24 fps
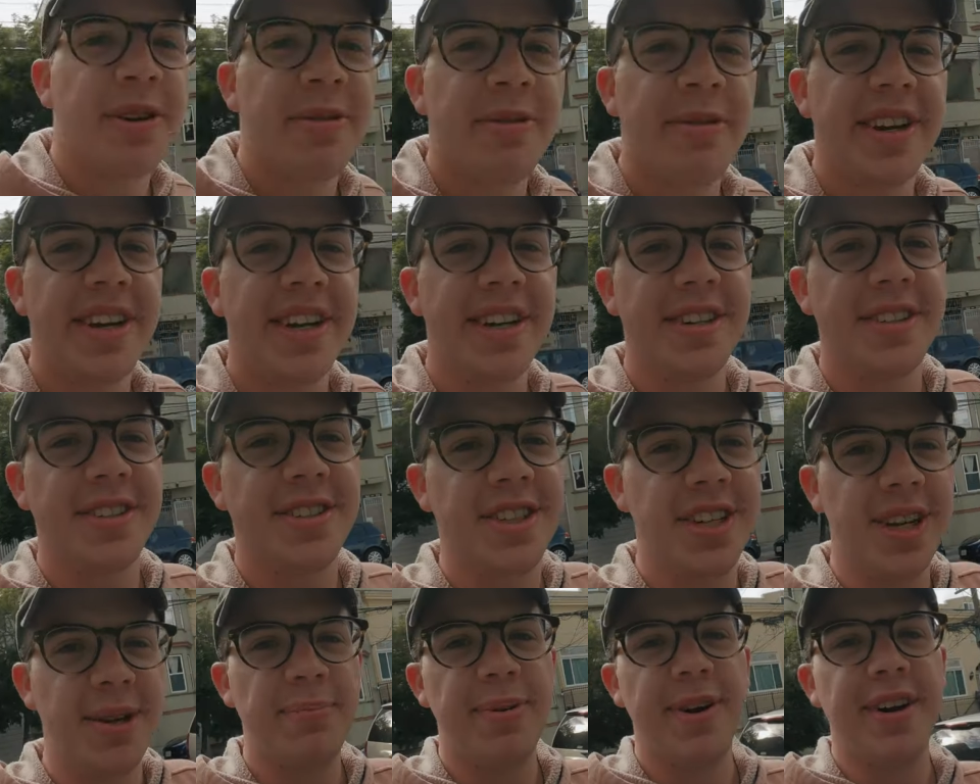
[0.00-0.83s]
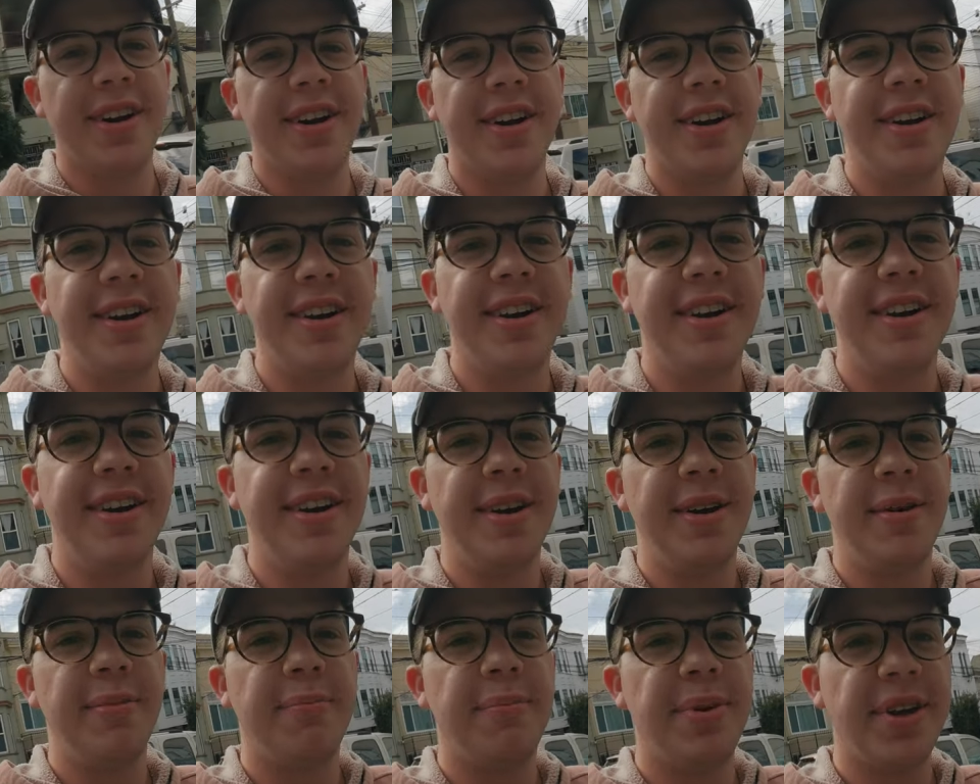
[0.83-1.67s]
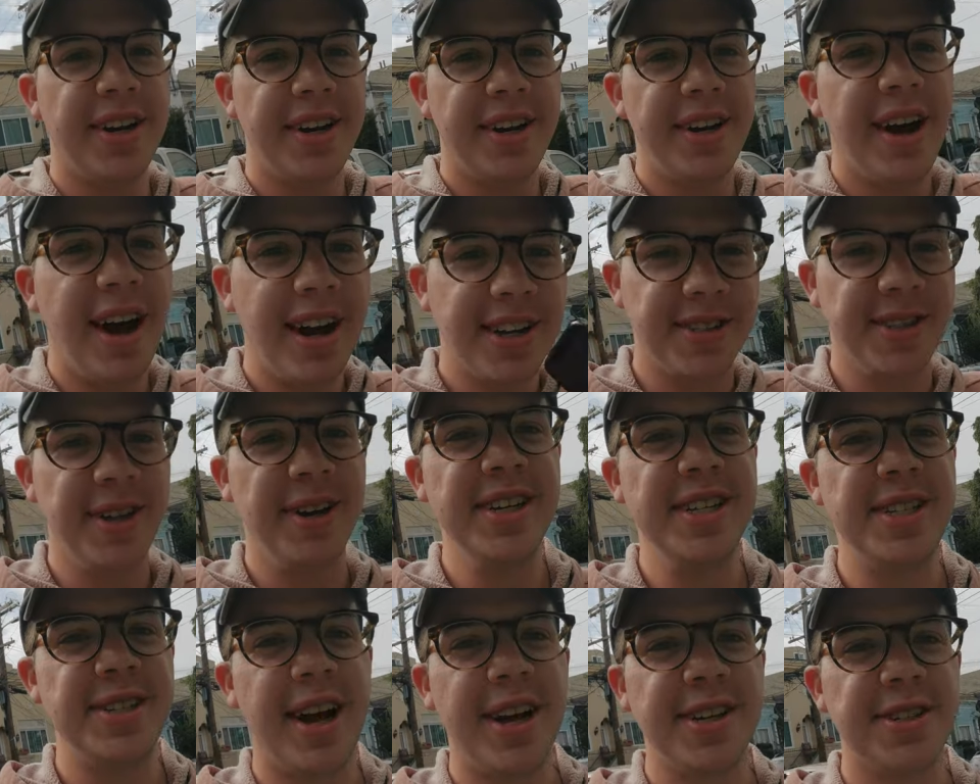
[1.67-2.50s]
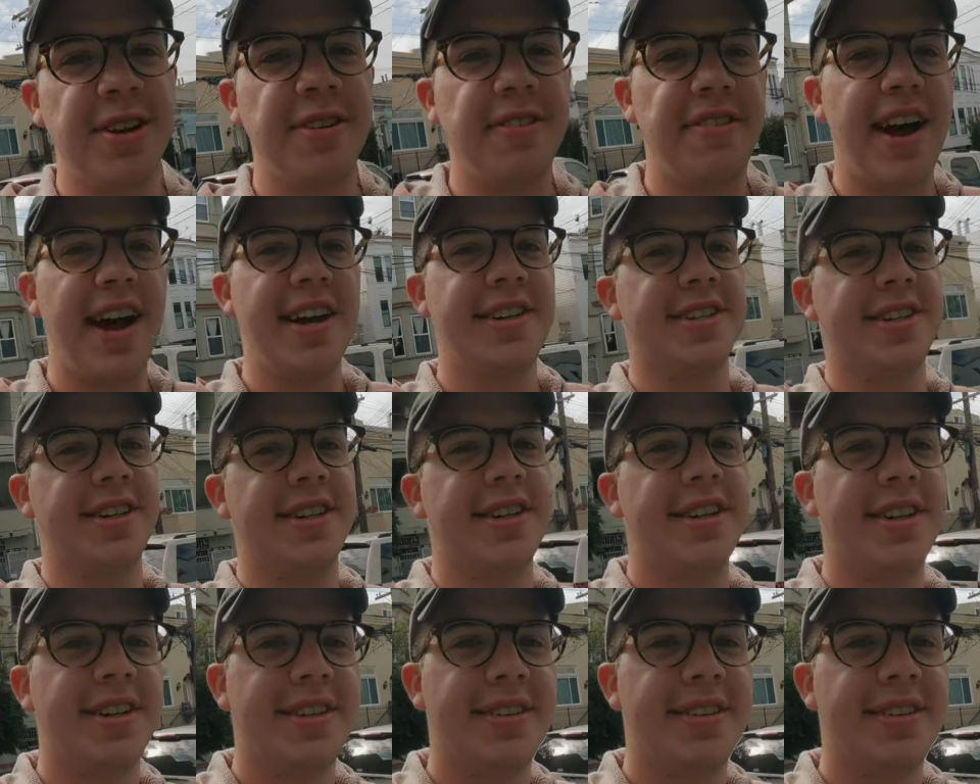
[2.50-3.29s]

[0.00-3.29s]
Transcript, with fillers: one wheel cheaper, but it also is also faster.